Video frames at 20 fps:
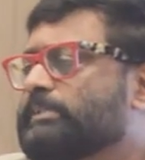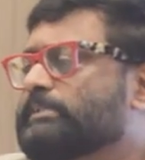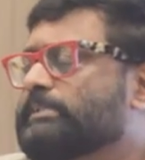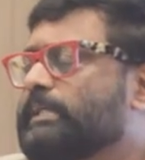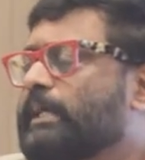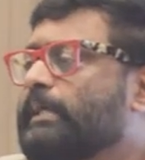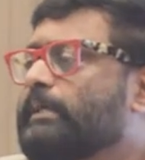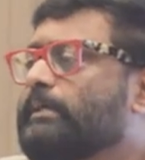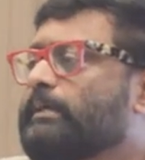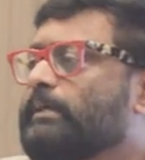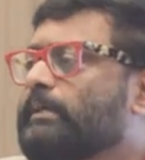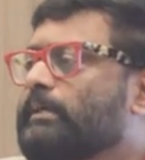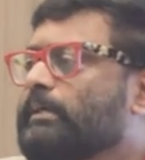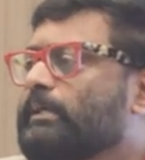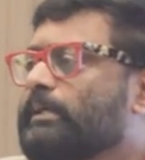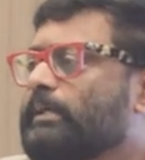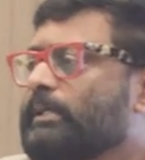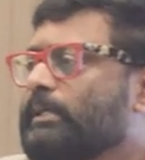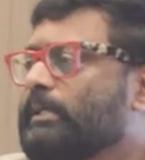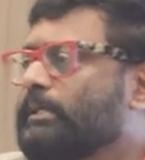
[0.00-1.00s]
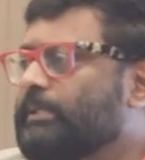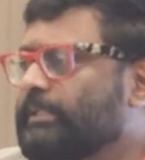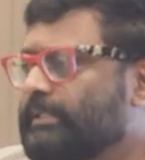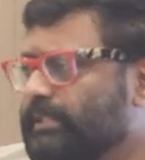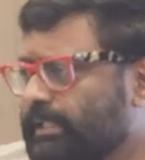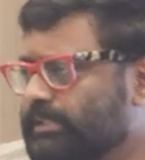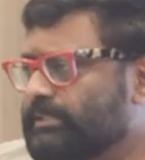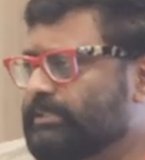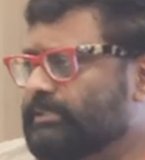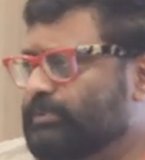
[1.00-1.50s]
this guy? He
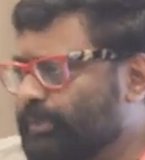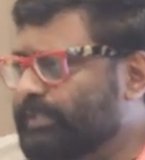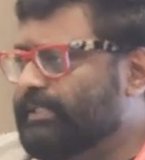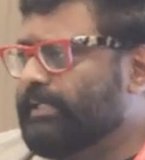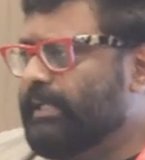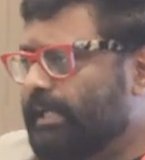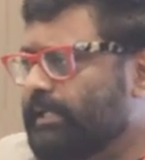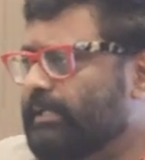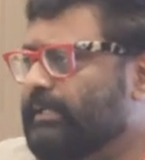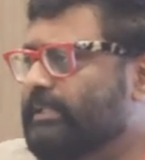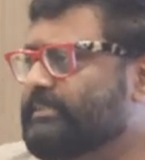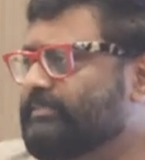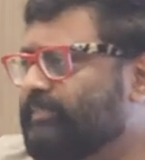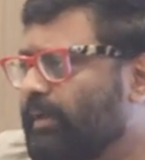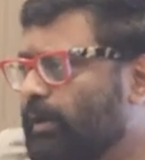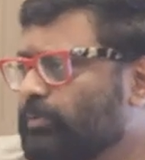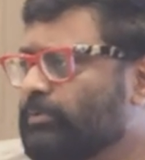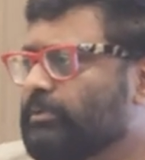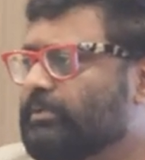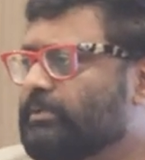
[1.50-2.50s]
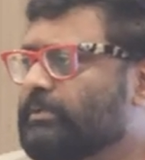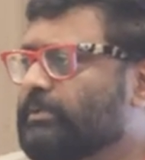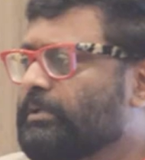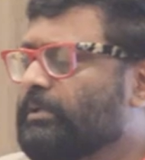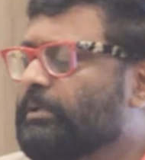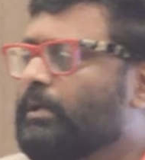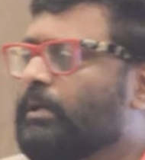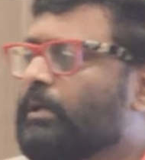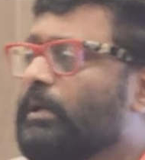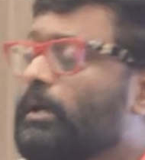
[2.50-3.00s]
thinks Twitter handle is found.
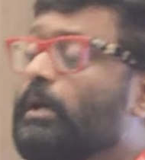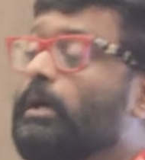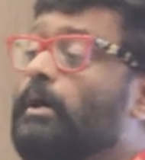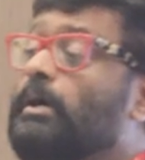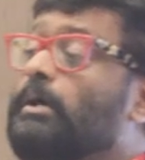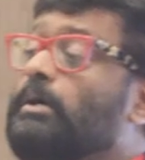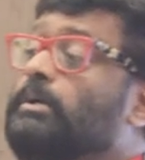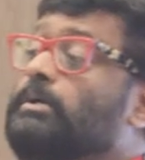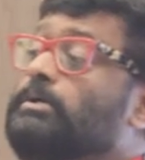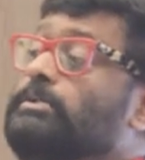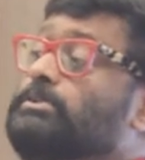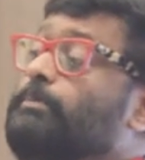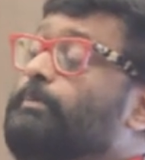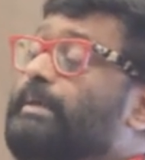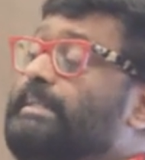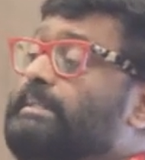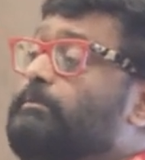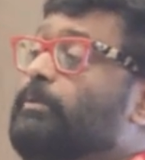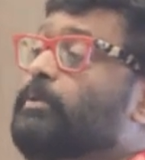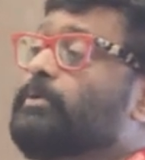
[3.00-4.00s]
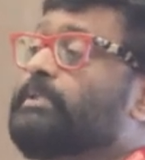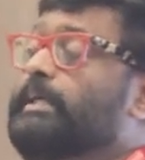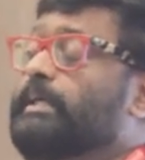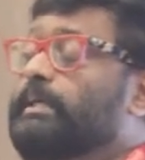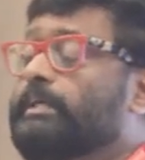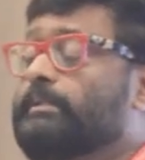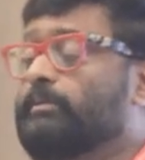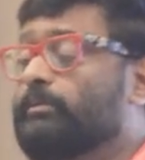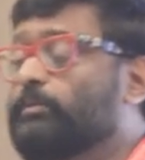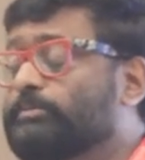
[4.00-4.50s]
So many more
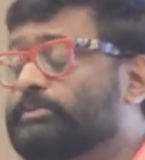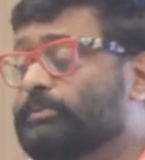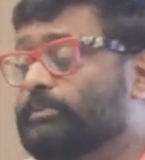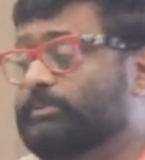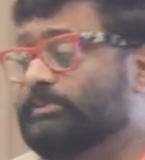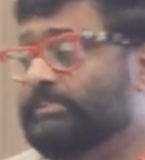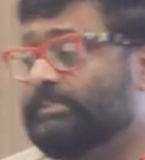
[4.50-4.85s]
things, you know, so